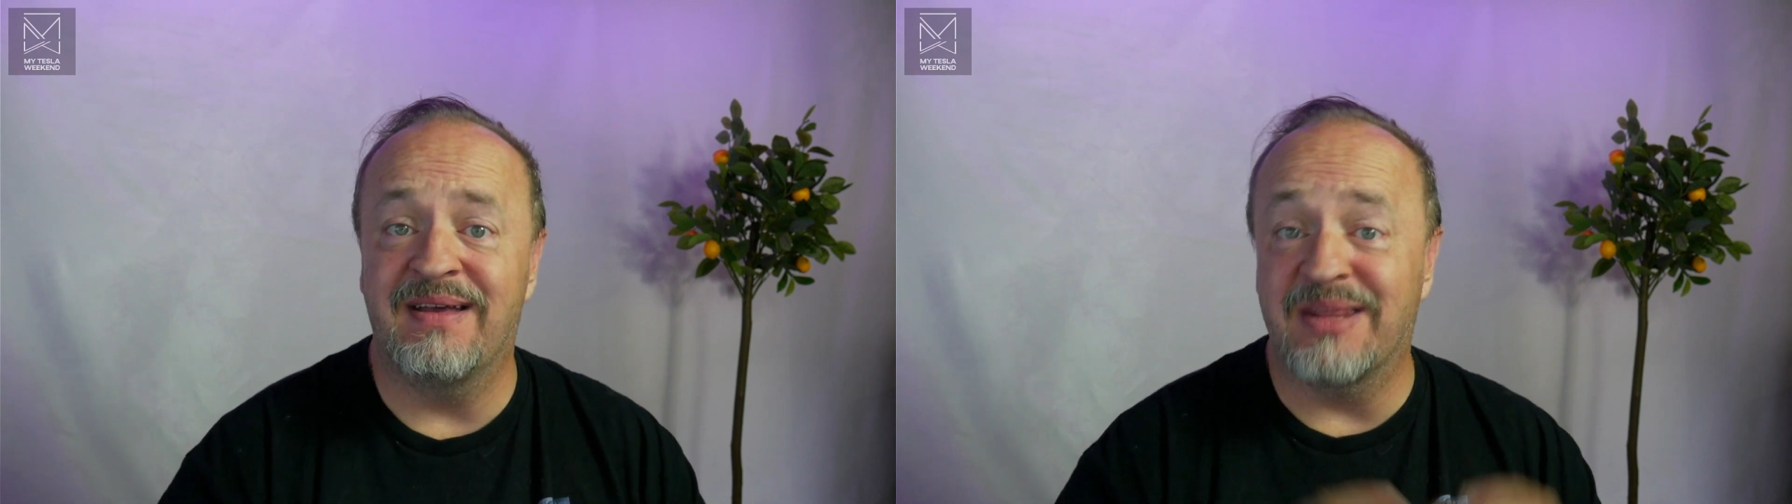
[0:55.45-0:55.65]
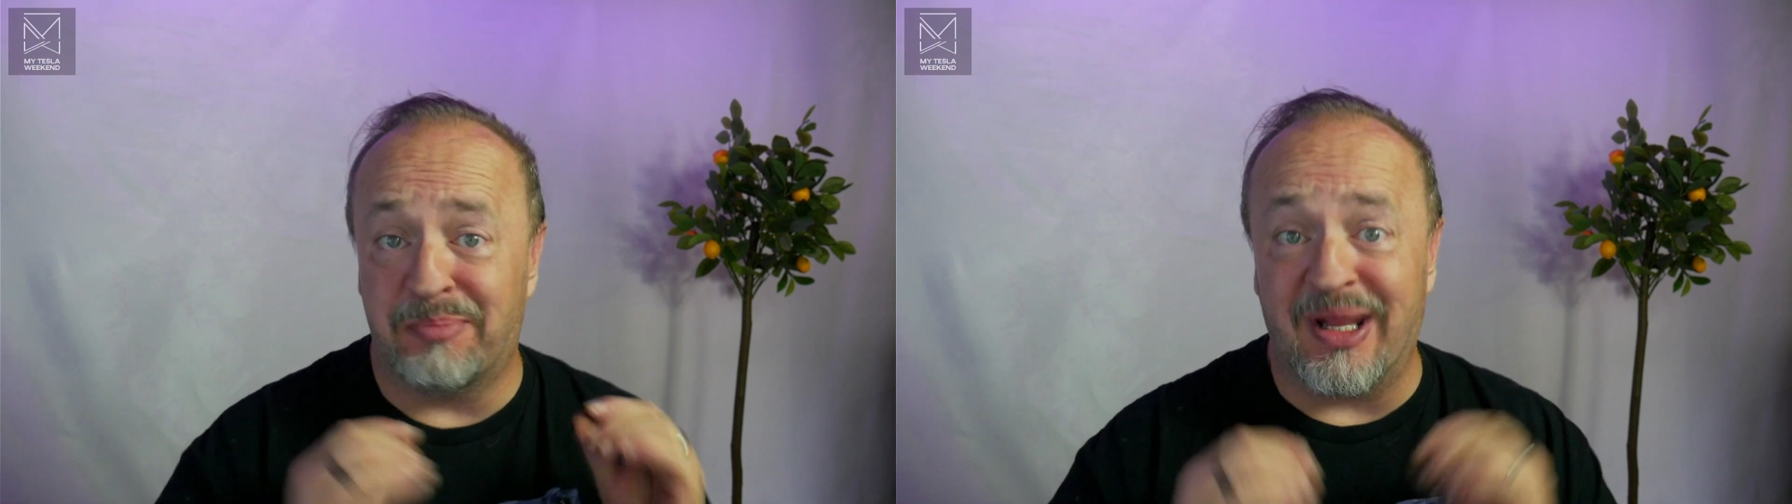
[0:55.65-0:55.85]

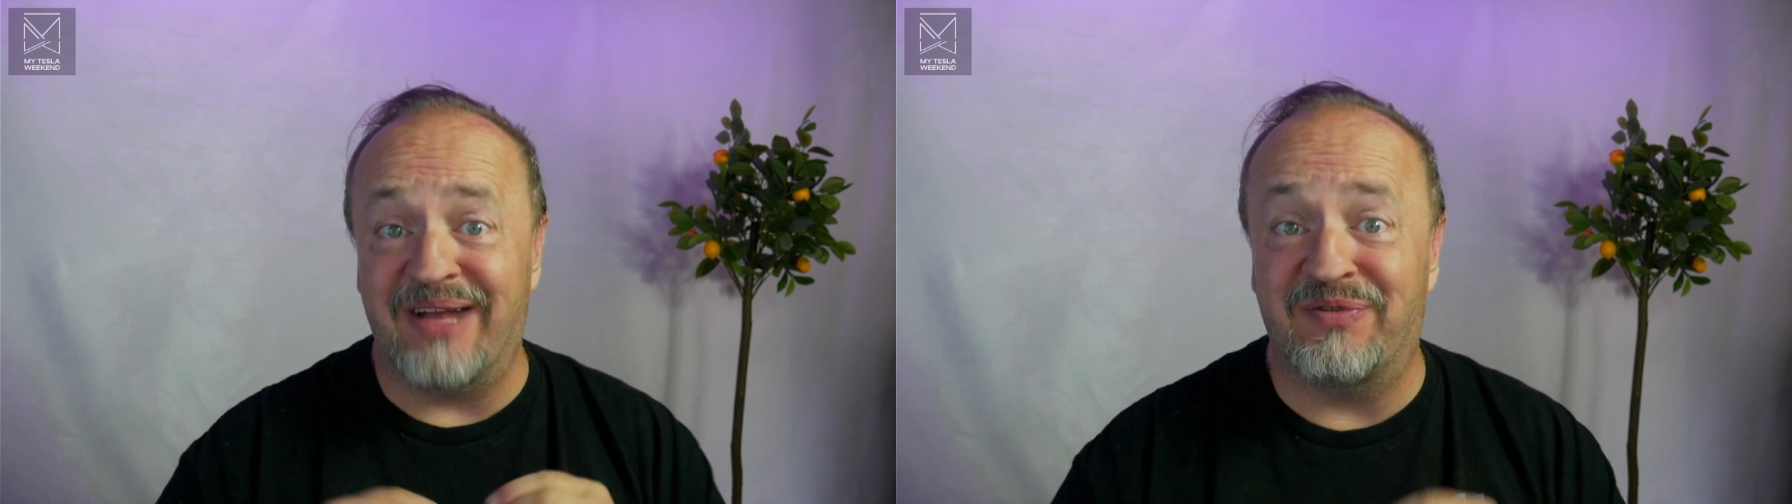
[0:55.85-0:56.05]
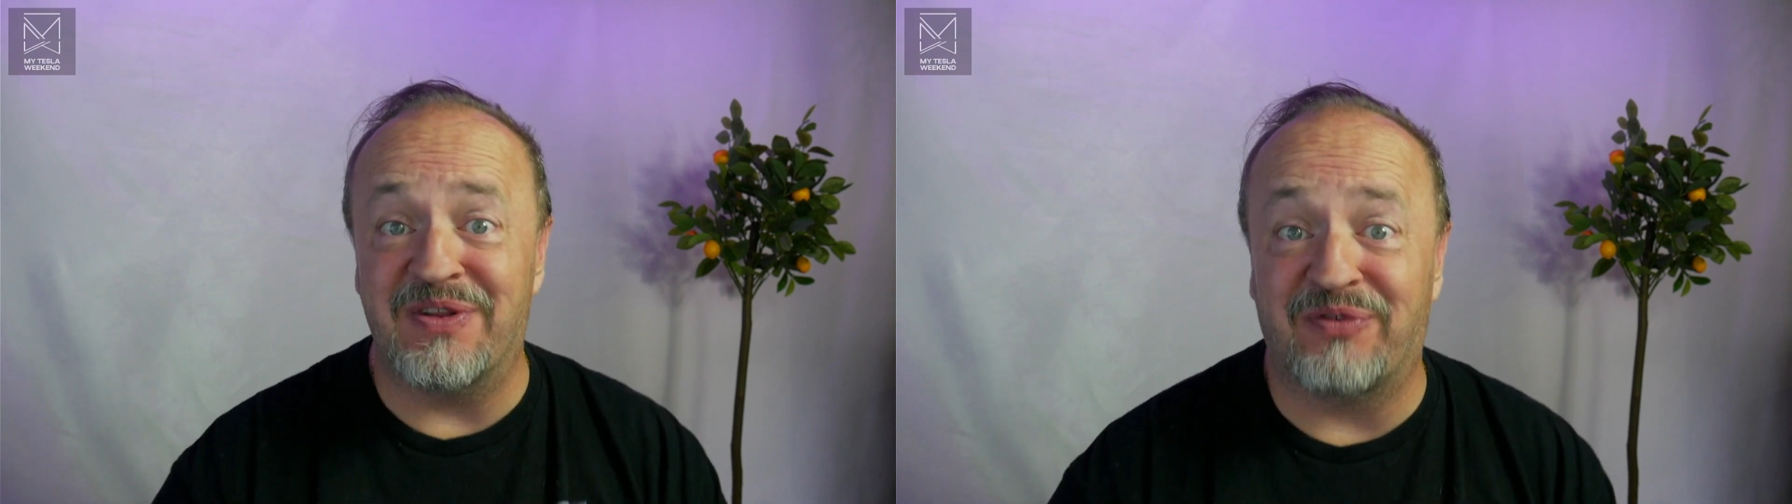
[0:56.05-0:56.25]
The
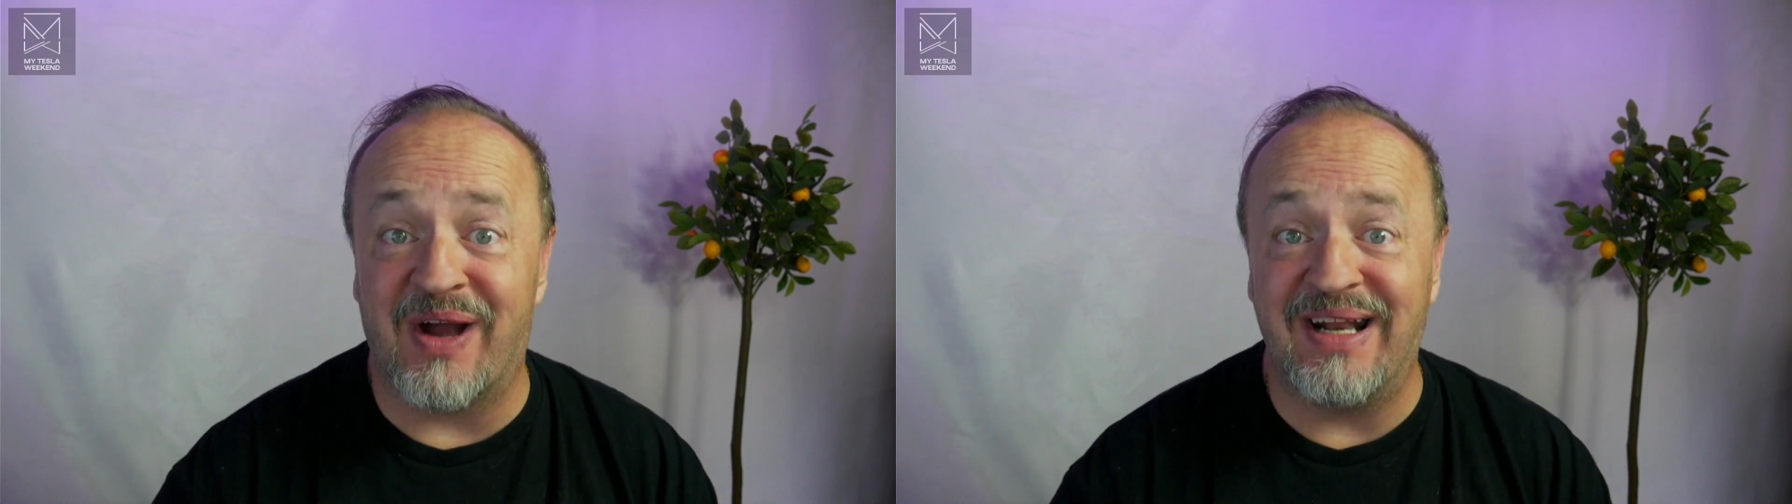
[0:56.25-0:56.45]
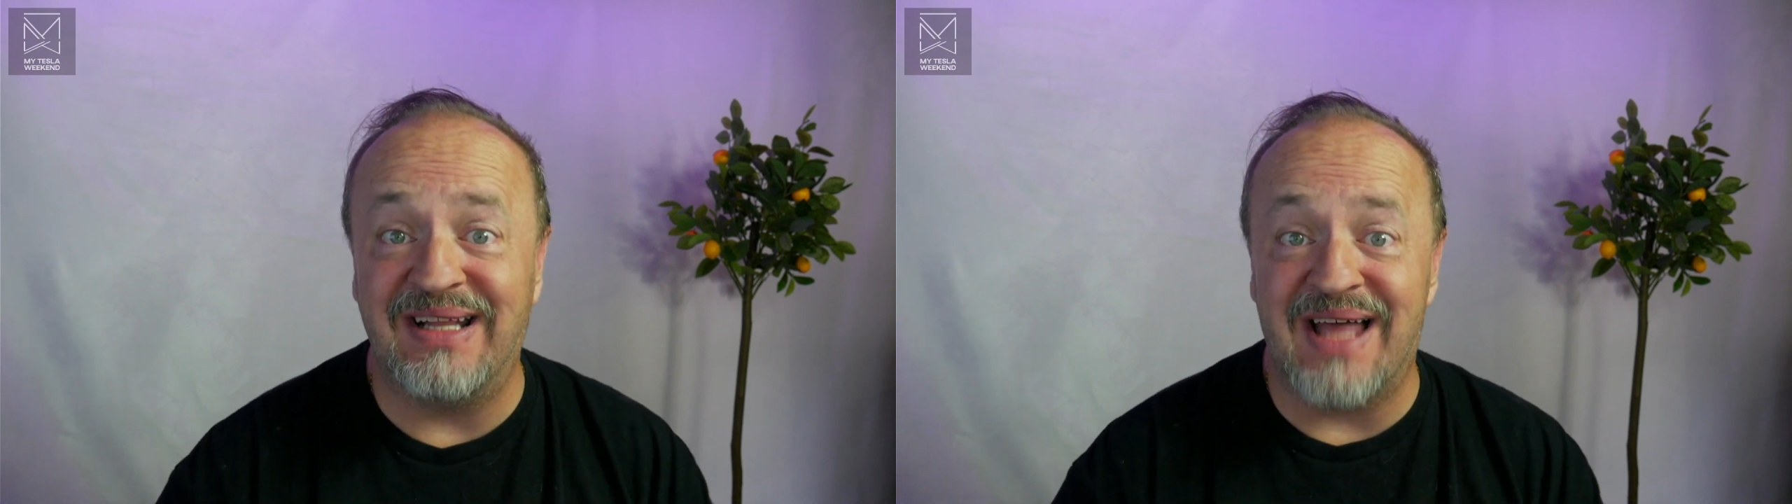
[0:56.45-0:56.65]
plan for the
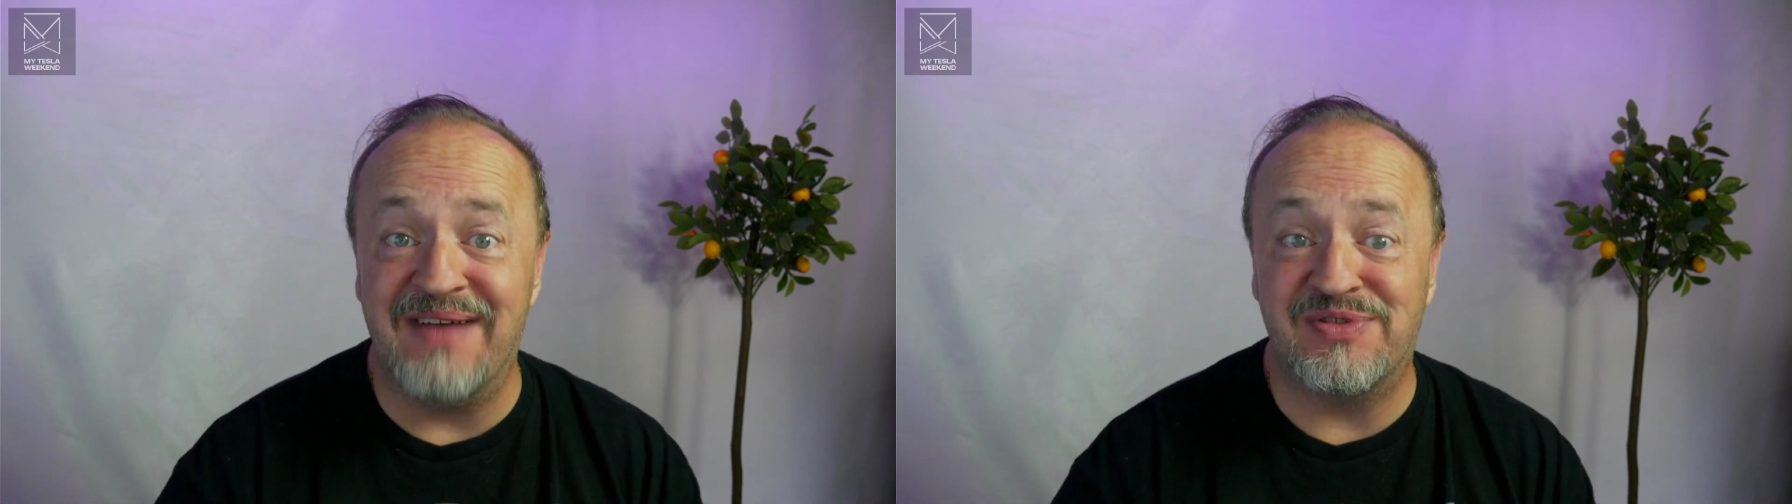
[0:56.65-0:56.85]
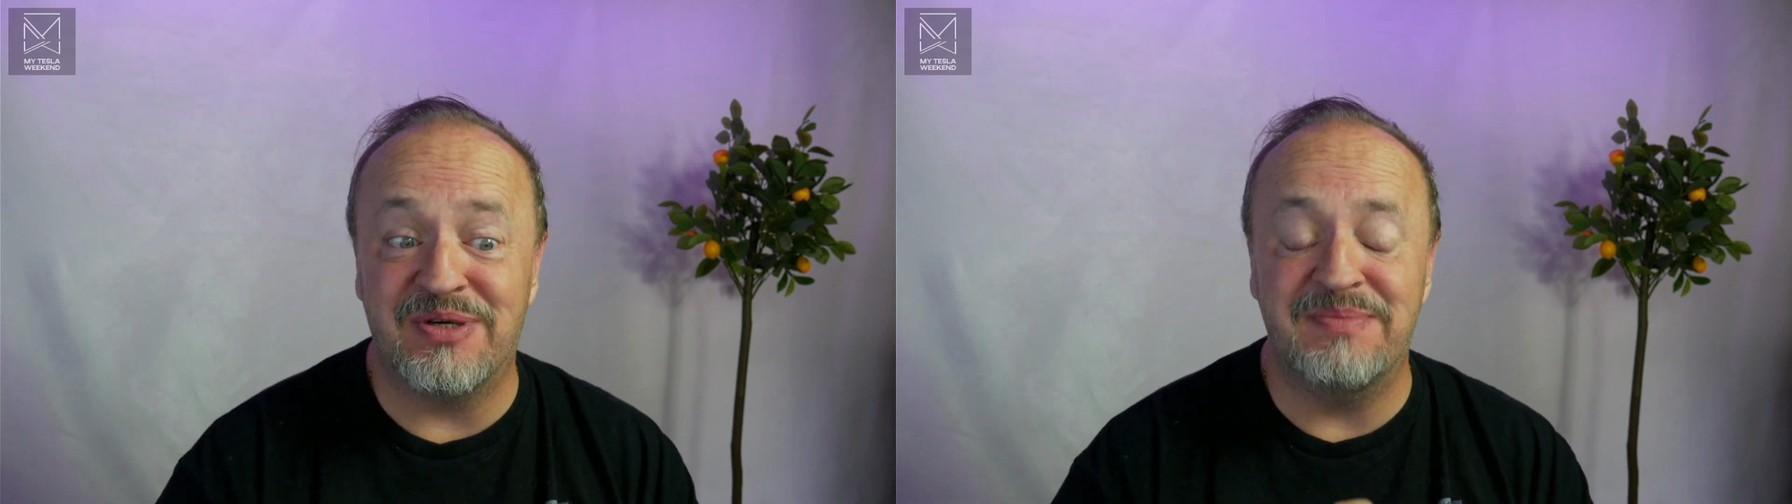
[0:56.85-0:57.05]
Friday
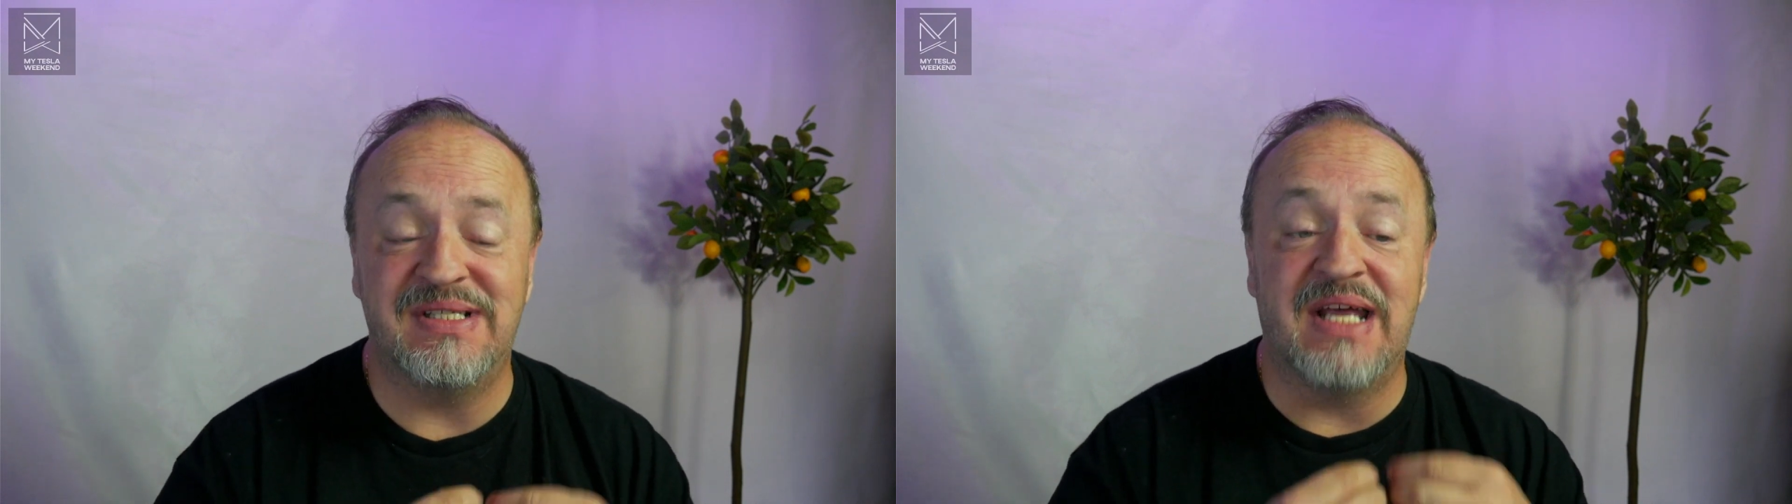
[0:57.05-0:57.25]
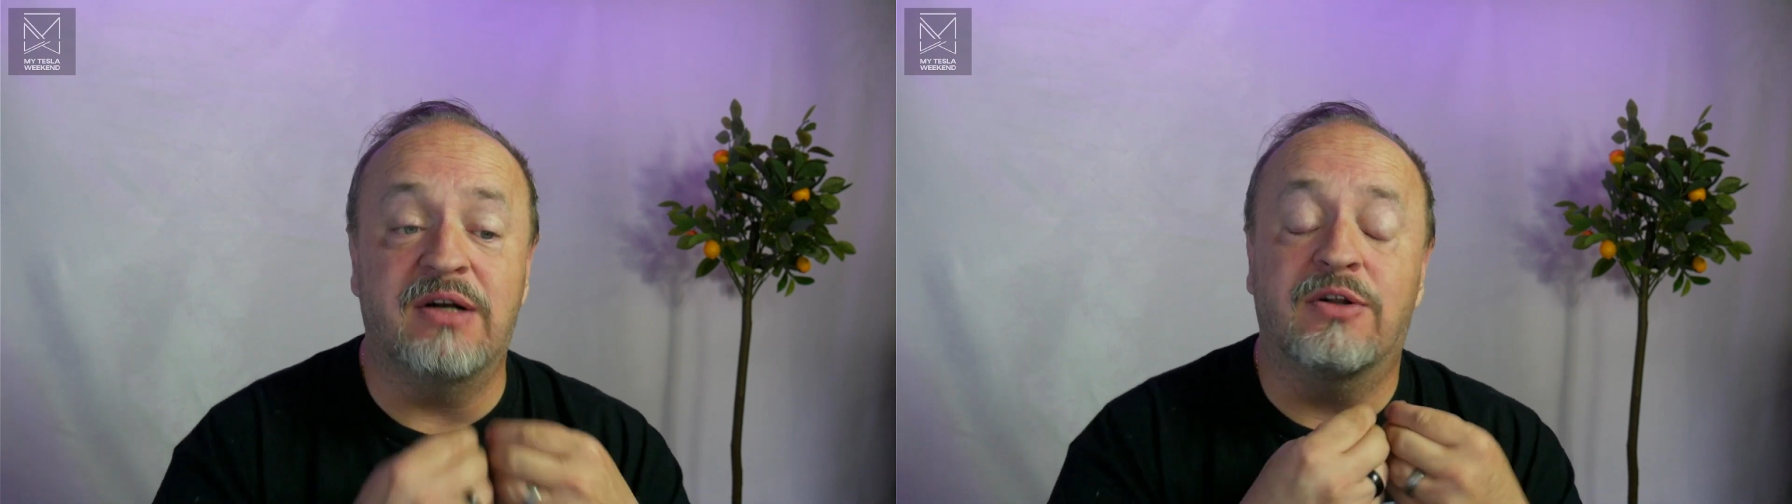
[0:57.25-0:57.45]
live stream is
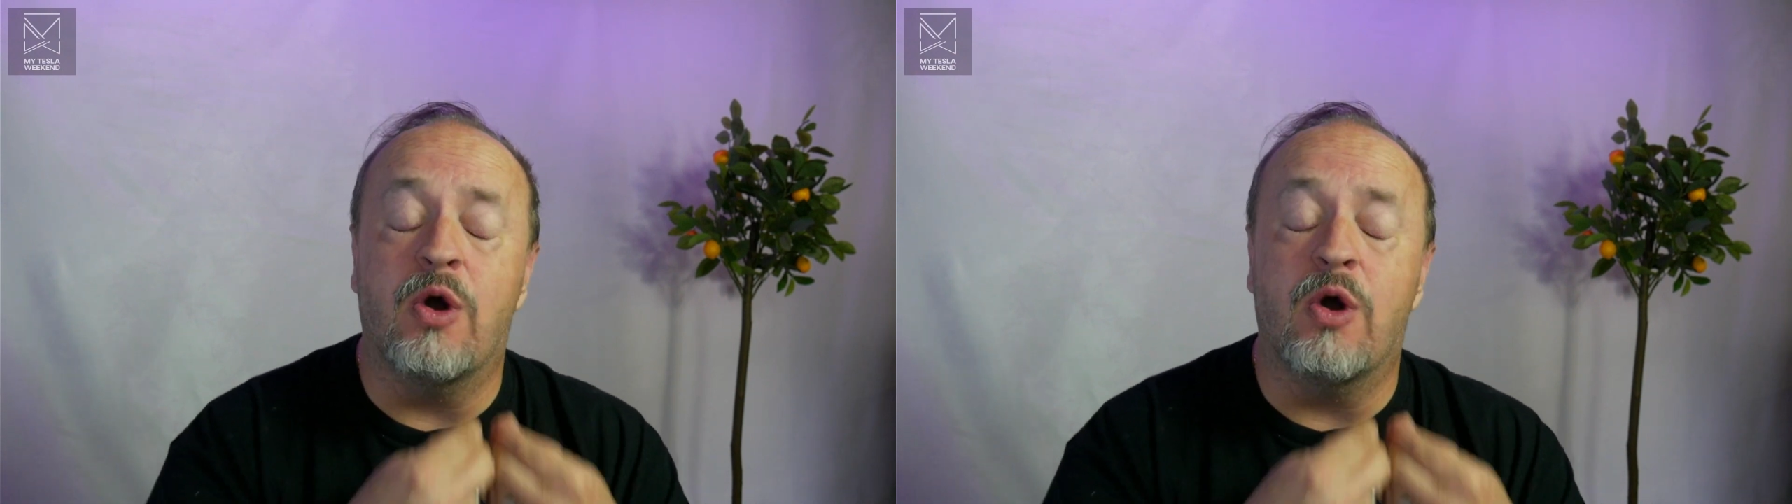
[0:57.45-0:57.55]
that it'll